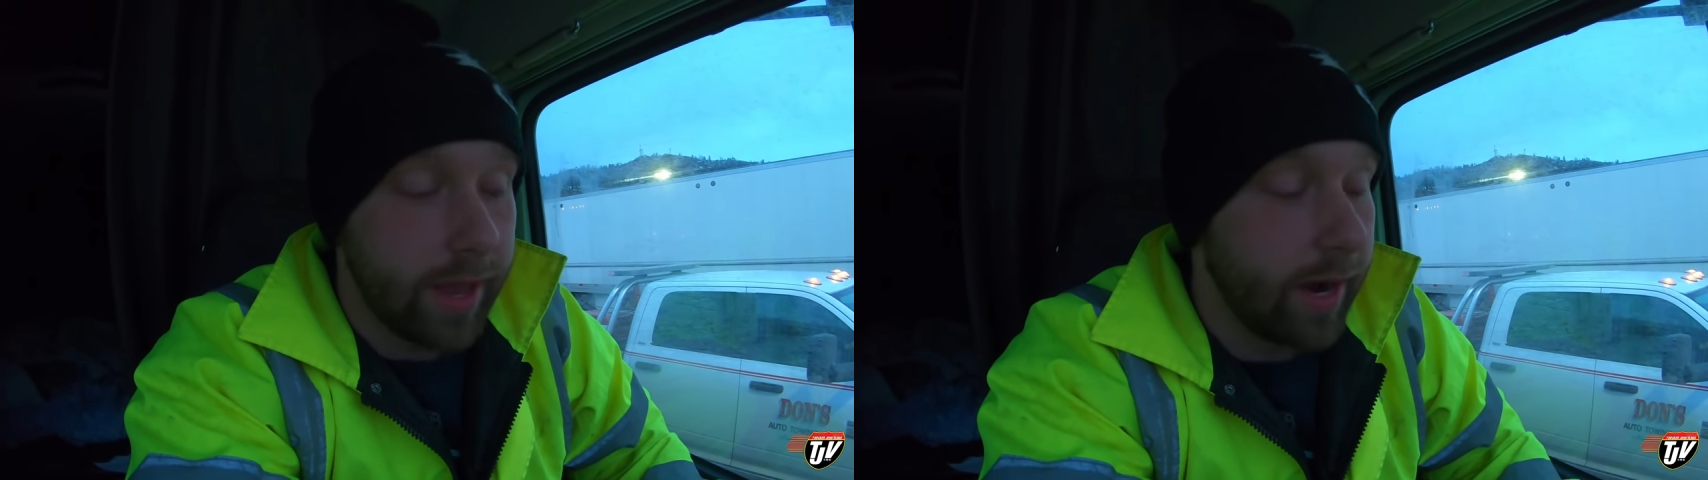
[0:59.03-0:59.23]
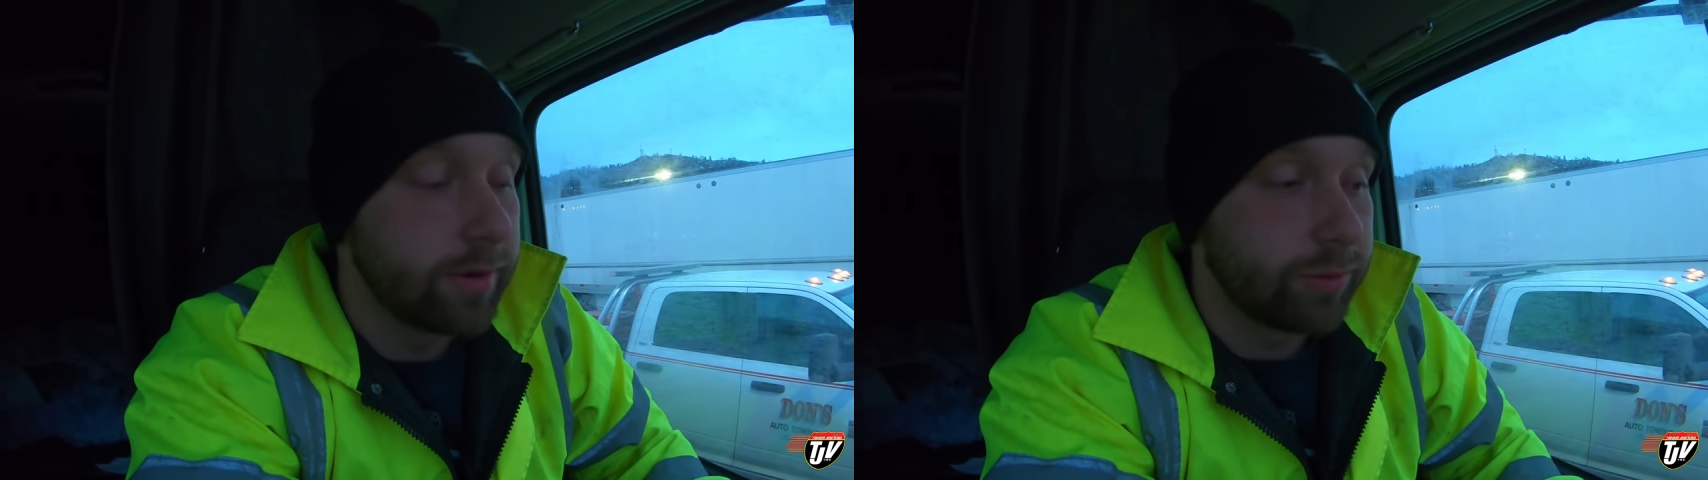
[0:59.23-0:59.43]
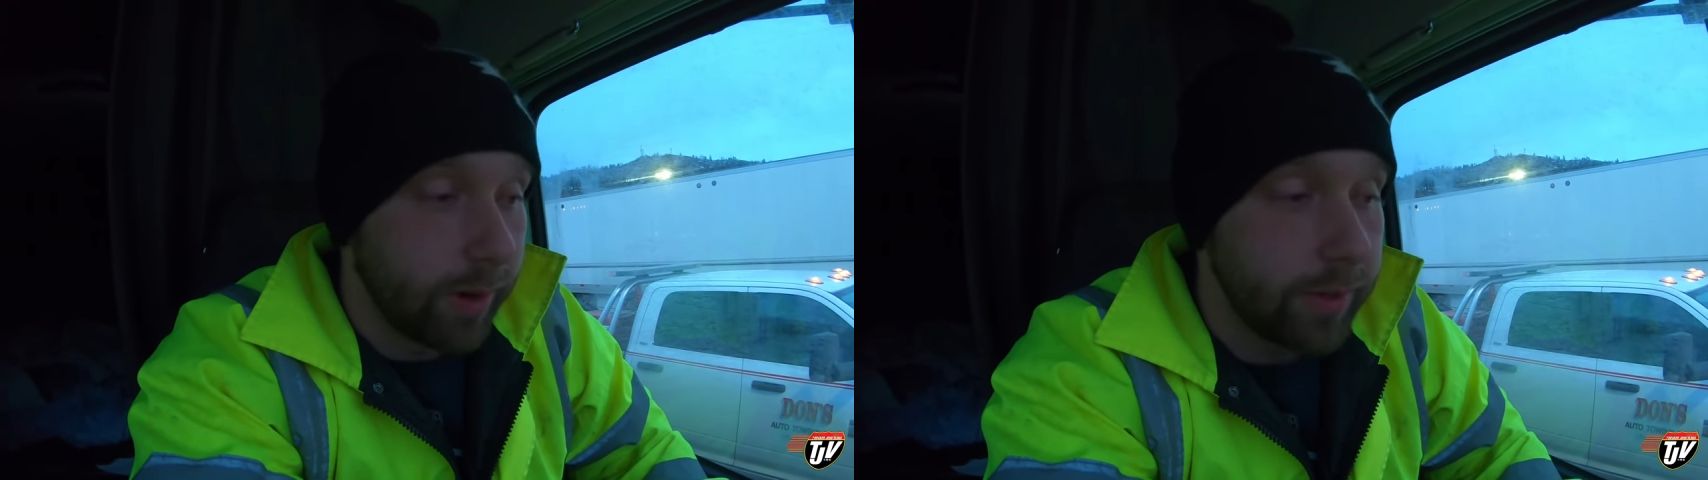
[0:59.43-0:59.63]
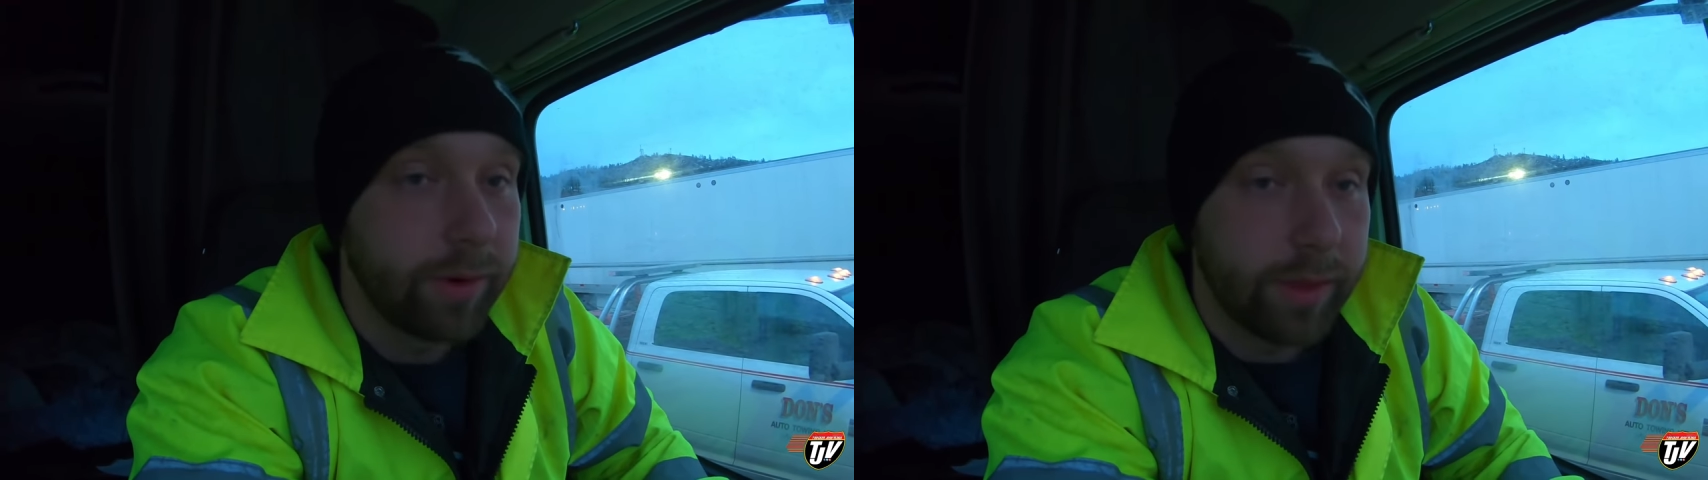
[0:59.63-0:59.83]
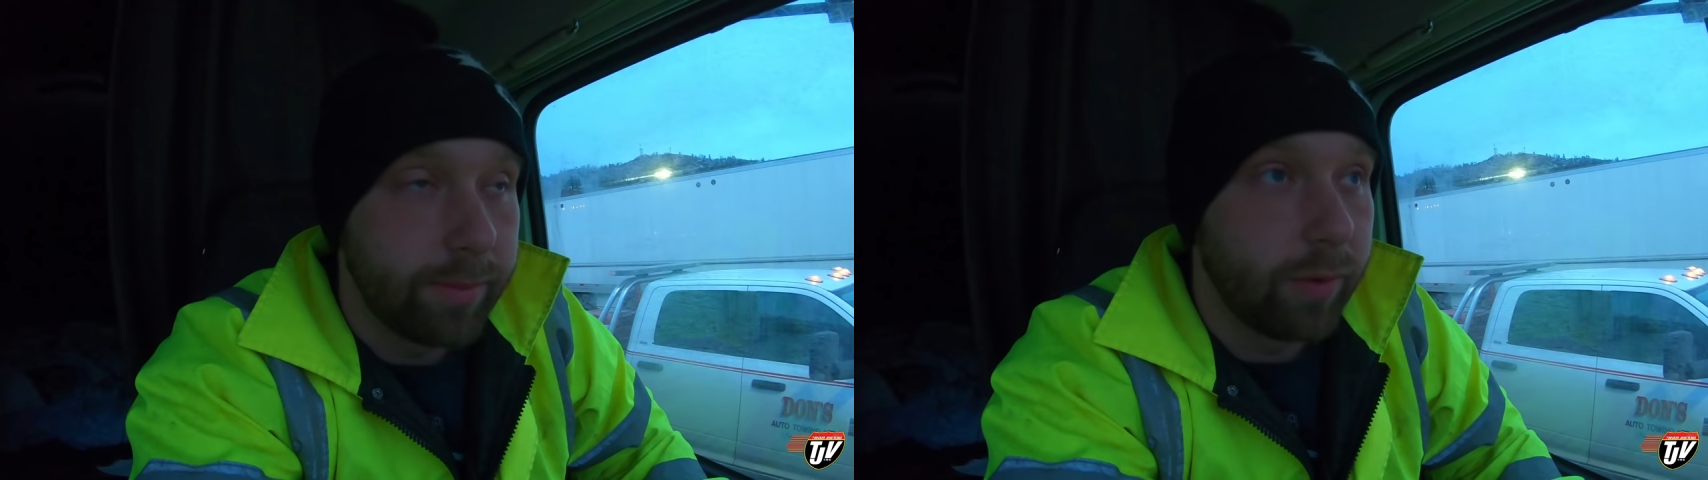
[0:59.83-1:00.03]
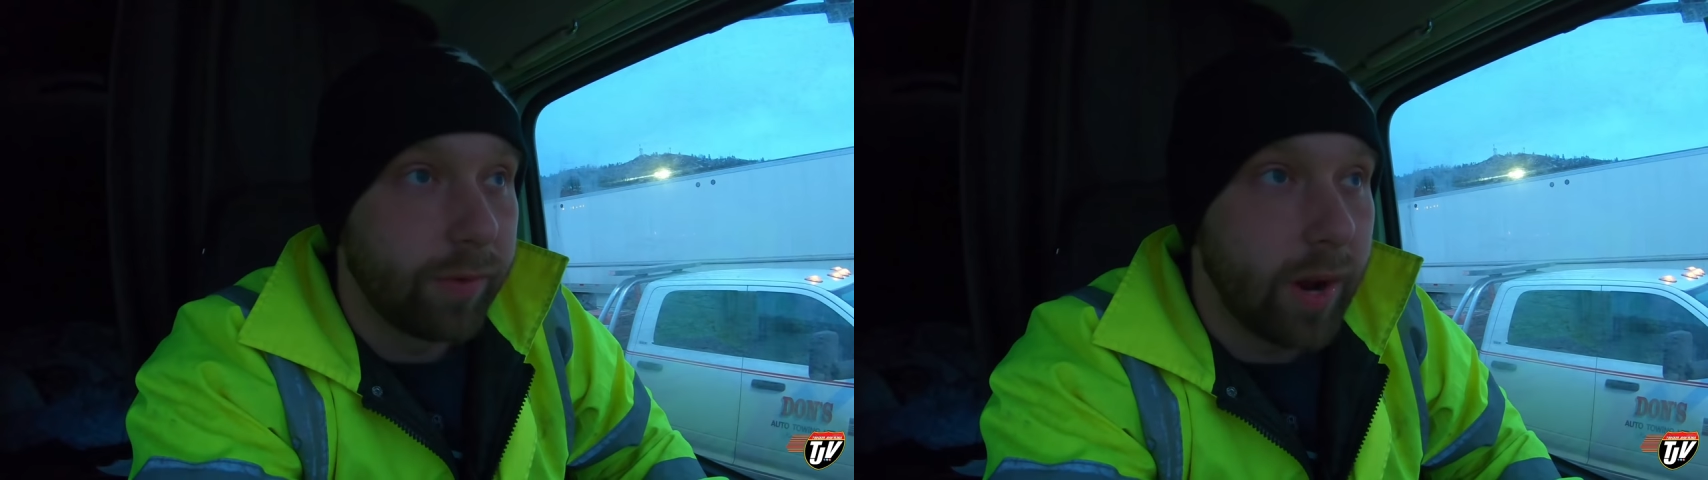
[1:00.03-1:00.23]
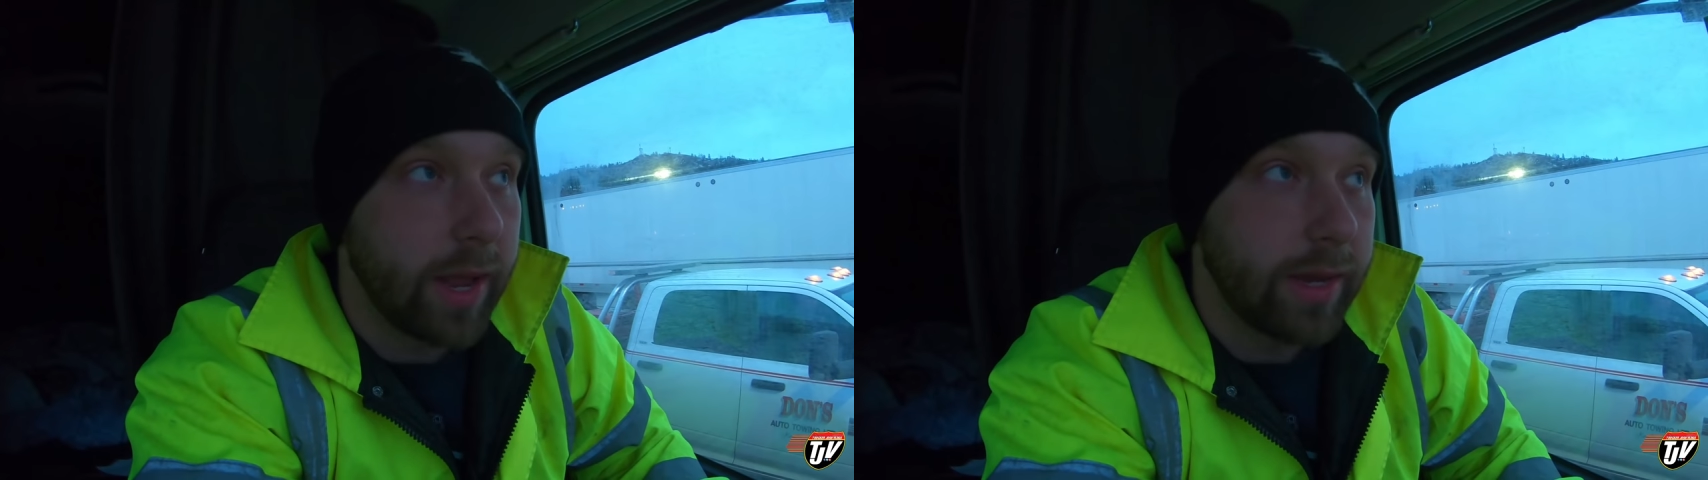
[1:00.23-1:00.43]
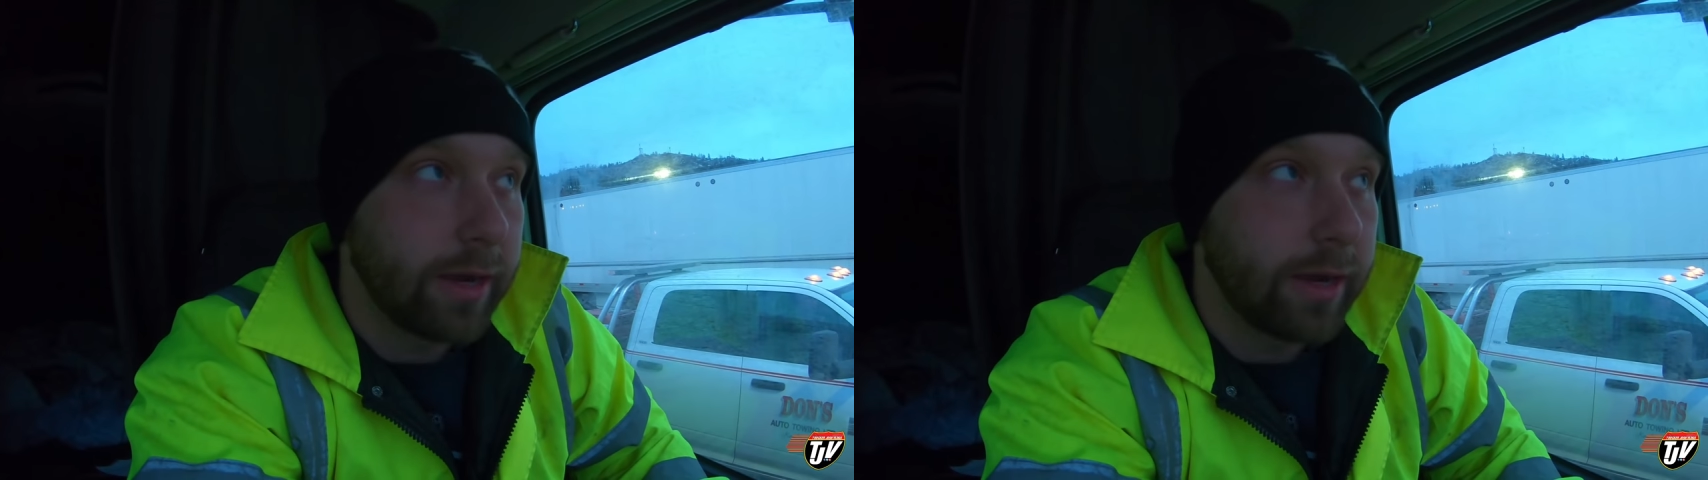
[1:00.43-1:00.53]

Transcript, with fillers: and I was rendering them overnight.